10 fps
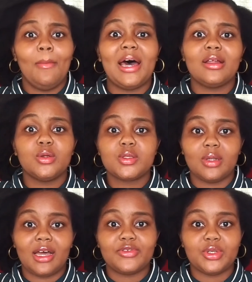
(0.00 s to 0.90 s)
but I'd
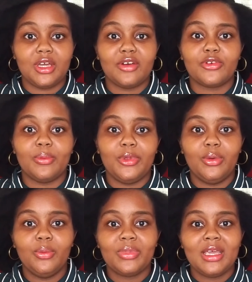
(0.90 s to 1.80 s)
also love to hear from
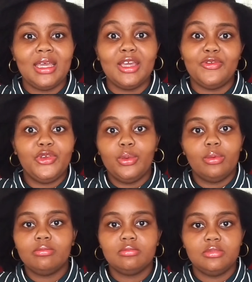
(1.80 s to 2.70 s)
you if you
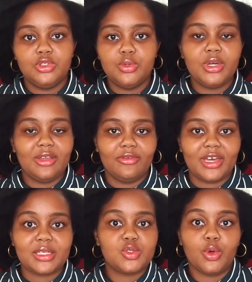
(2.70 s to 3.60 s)
do
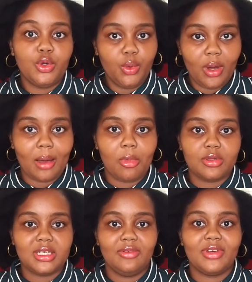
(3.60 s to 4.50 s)
invest or know
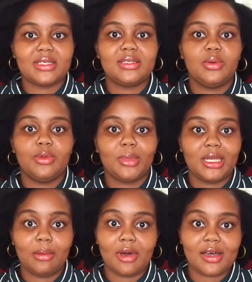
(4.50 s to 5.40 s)
about investing with
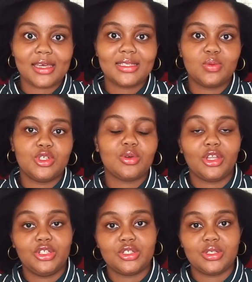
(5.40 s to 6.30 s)
money markets, which
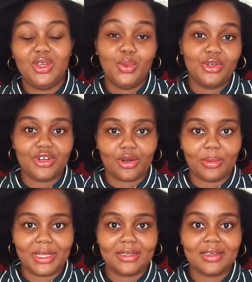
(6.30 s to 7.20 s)
one you would
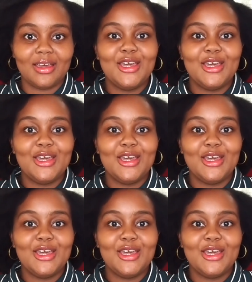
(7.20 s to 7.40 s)
recommend.